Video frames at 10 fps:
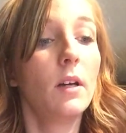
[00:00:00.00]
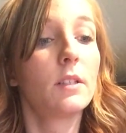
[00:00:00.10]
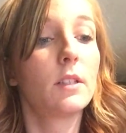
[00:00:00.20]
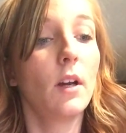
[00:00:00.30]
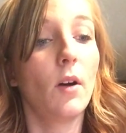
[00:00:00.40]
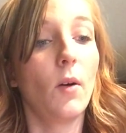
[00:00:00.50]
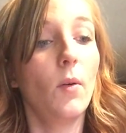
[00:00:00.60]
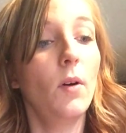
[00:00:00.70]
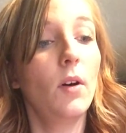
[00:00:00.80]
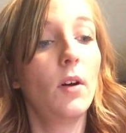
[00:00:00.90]

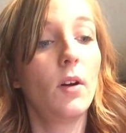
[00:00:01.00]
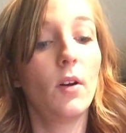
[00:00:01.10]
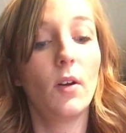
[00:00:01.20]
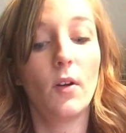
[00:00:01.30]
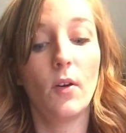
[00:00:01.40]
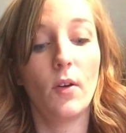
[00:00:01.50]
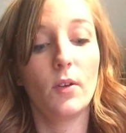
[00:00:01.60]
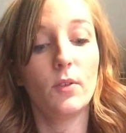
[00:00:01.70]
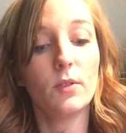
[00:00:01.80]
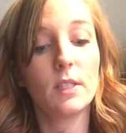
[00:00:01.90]
So
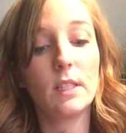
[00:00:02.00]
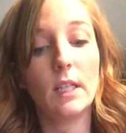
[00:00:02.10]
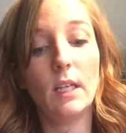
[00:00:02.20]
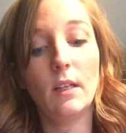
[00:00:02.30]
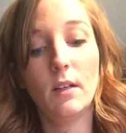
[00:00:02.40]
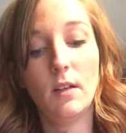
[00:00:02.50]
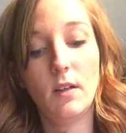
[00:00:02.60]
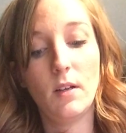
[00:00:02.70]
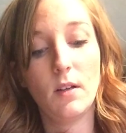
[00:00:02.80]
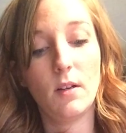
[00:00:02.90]
you'll see,
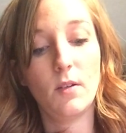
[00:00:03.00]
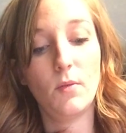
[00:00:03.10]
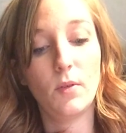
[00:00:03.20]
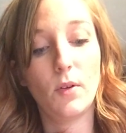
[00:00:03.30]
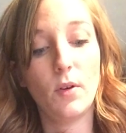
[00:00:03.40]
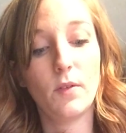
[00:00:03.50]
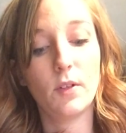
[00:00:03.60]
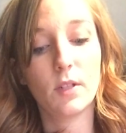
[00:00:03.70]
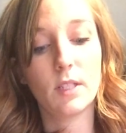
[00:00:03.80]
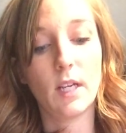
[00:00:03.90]
go over
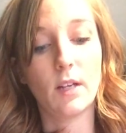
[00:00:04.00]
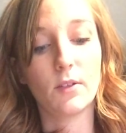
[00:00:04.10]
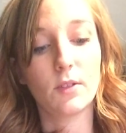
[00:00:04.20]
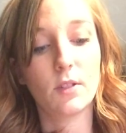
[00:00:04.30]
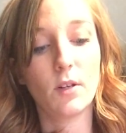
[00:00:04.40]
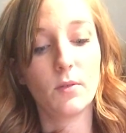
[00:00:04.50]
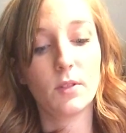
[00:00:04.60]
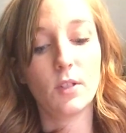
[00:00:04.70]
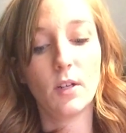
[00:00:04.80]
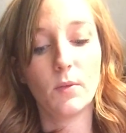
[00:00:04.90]
your containers,
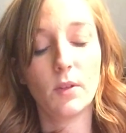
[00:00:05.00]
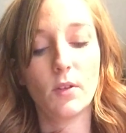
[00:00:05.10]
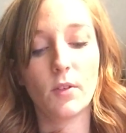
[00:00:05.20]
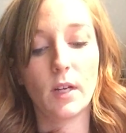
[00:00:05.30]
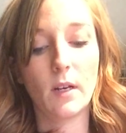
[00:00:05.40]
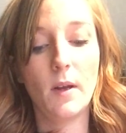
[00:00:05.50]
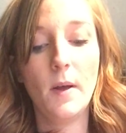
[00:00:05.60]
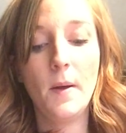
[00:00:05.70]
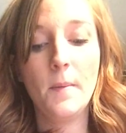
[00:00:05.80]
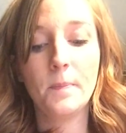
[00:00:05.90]
starting with the green.
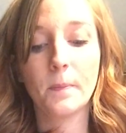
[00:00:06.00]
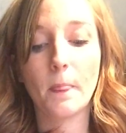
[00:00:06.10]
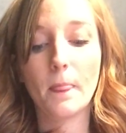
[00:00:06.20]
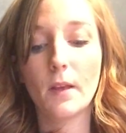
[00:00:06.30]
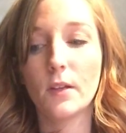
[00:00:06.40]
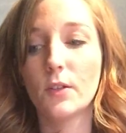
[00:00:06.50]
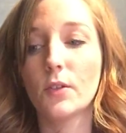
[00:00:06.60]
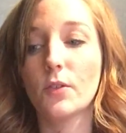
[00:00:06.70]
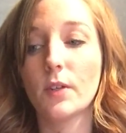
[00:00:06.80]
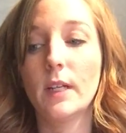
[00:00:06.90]

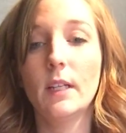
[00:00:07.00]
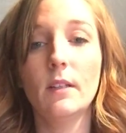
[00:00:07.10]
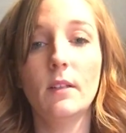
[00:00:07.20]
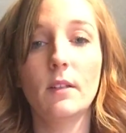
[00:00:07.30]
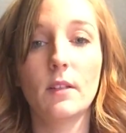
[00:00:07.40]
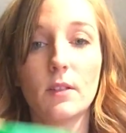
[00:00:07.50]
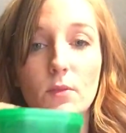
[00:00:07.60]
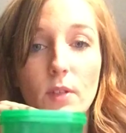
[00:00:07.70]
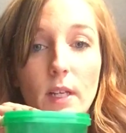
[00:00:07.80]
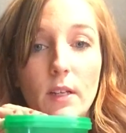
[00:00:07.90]
Your green, this
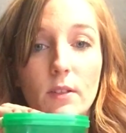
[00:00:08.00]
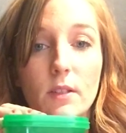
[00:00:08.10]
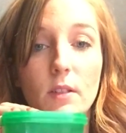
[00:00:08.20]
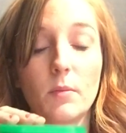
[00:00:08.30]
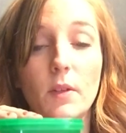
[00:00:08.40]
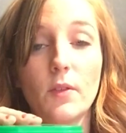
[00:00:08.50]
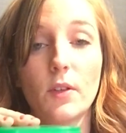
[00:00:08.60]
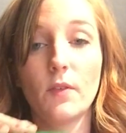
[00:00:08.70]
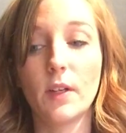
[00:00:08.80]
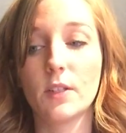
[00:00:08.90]
one right here, is going to be for
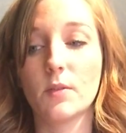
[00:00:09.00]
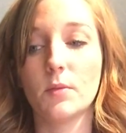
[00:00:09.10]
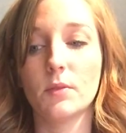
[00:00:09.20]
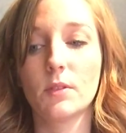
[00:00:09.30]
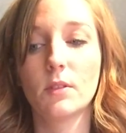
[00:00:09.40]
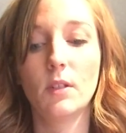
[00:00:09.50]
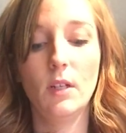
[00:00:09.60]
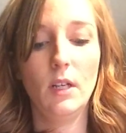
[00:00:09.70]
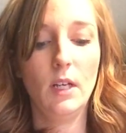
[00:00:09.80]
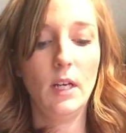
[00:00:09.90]
your vegetables.
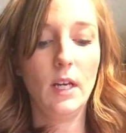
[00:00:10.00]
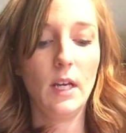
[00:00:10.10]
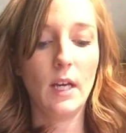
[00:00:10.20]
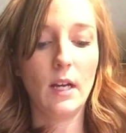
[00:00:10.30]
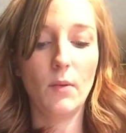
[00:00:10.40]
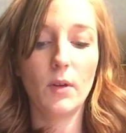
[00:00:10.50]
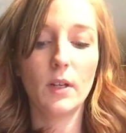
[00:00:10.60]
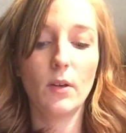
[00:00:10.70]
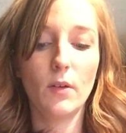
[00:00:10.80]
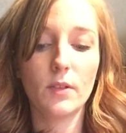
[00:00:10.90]
And I want
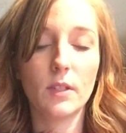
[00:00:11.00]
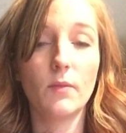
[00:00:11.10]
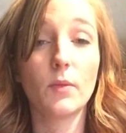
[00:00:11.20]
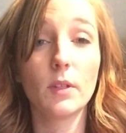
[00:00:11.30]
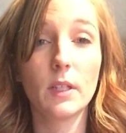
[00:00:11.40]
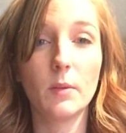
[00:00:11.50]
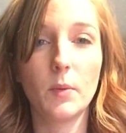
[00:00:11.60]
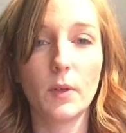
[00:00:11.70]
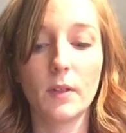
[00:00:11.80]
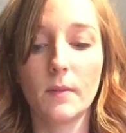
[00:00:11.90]
to go over something really
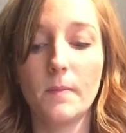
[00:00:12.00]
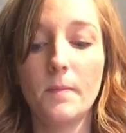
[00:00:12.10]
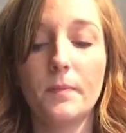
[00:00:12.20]
important.